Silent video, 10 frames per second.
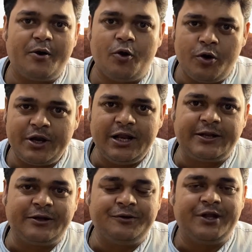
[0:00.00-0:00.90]

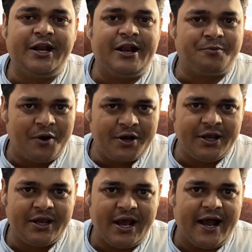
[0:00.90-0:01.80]
correlated to the
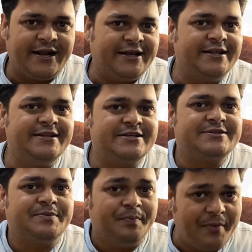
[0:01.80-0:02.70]
networking. And in
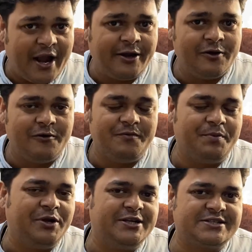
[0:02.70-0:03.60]
this module,
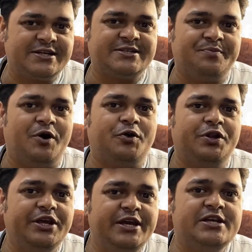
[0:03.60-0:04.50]
we will discuss
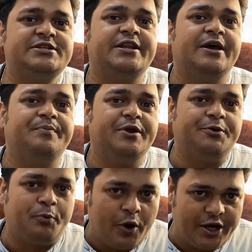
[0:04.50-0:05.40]
about each and
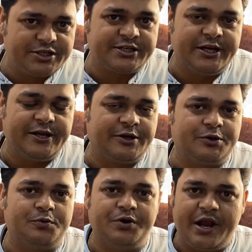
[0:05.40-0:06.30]
every points
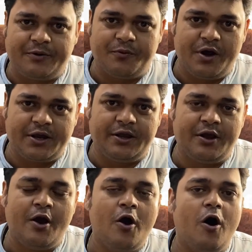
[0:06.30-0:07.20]
related to
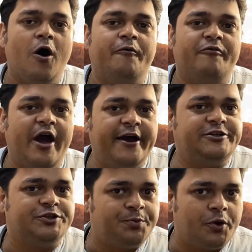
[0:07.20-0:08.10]
networking of
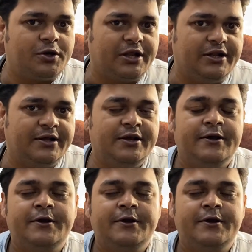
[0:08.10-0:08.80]
Azure portal.